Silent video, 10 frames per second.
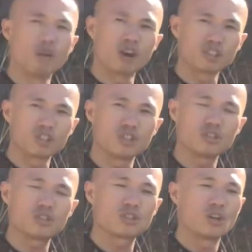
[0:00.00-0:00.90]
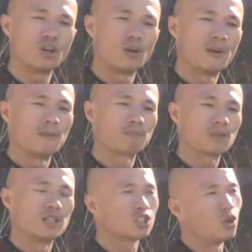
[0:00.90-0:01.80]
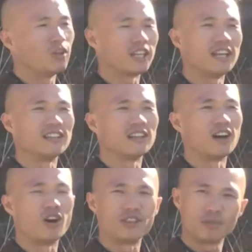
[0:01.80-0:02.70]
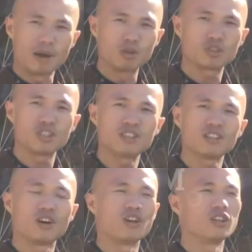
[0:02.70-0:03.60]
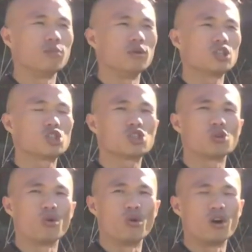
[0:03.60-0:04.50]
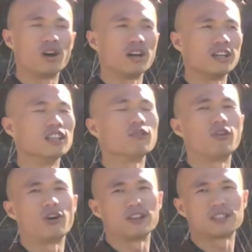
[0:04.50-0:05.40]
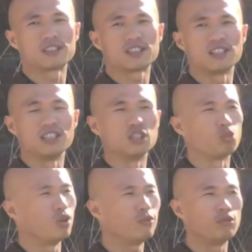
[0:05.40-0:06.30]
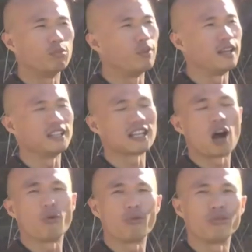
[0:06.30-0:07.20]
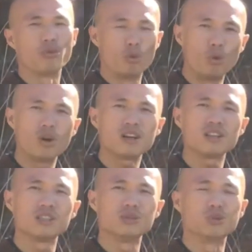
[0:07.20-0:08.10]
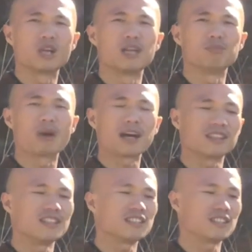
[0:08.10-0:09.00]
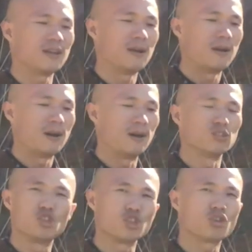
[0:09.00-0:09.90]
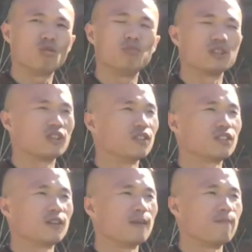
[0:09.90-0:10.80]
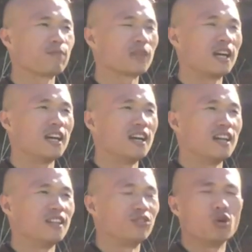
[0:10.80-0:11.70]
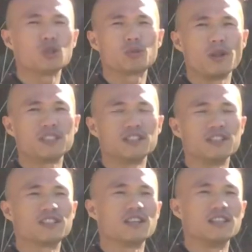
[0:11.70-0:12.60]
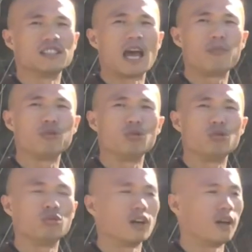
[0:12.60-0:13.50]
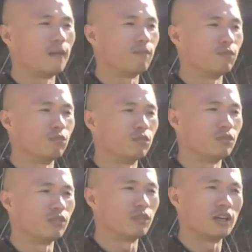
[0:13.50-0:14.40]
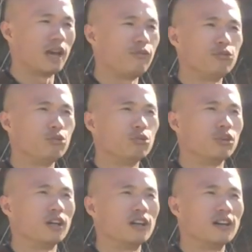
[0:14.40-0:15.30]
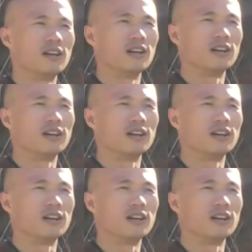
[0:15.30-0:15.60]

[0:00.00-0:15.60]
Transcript: oxygen. So again, uh, on the mountain, on the beach, or in the forest, is wonderful place outdoor. You can practice uh, qigong because um, those places is have you um, have you uh,